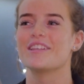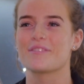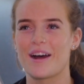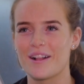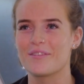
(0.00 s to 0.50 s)
As
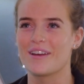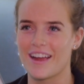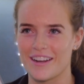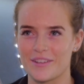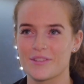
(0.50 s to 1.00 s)
well, with
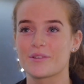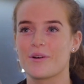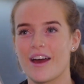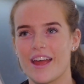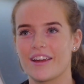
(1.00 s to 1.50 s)
our new
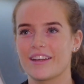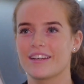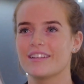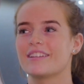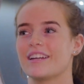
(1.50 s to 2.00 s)
squat
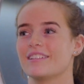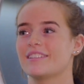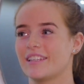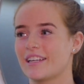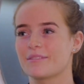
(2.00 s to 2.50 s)
area, there's
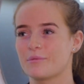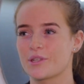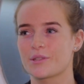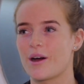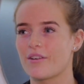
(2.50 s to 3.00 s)
6
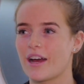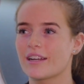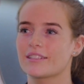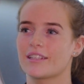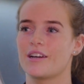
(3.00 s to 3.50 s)
more squat
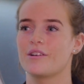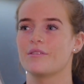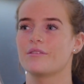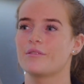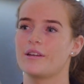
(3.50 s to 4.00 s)
racks. So
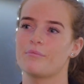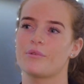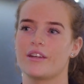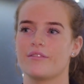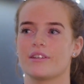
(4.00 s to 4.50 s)
in
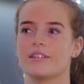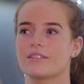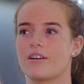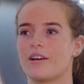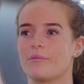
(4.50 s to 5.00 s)
previous
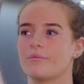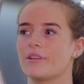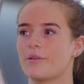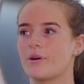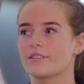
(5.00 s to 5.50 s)
time,
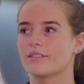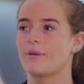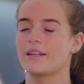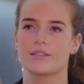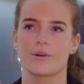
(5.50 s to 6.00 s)
there wasn't
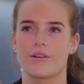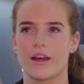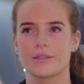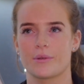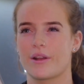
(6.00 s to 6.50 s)
many squat
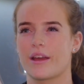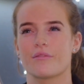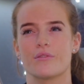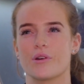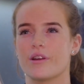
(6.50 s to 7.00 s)
racks. We only had
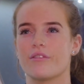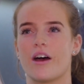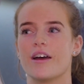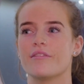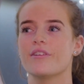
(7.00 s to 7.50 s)
4 or
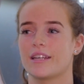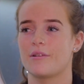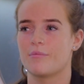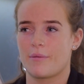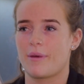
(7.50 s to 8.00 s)
5.
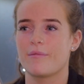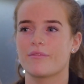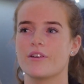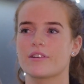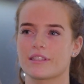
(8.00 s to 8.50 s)
So my main
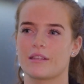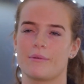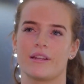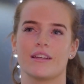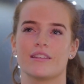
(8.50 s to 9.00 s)
focus at the
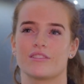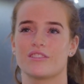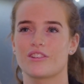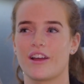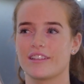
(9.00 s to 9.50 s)
minute is
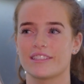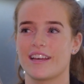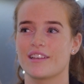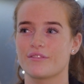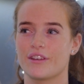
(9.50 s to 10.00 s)
just trying to
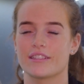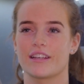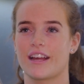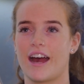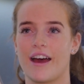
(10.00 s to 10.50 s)
stay as fit as
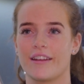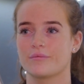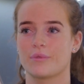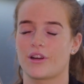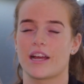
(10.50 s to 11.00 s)
I can,
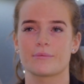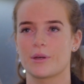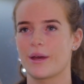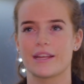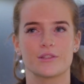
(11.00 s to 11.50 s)
progress
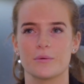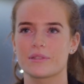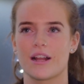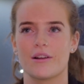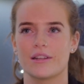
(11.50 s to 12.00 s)
my weights up
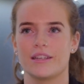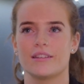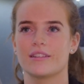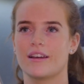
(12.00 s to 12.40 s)
slowly,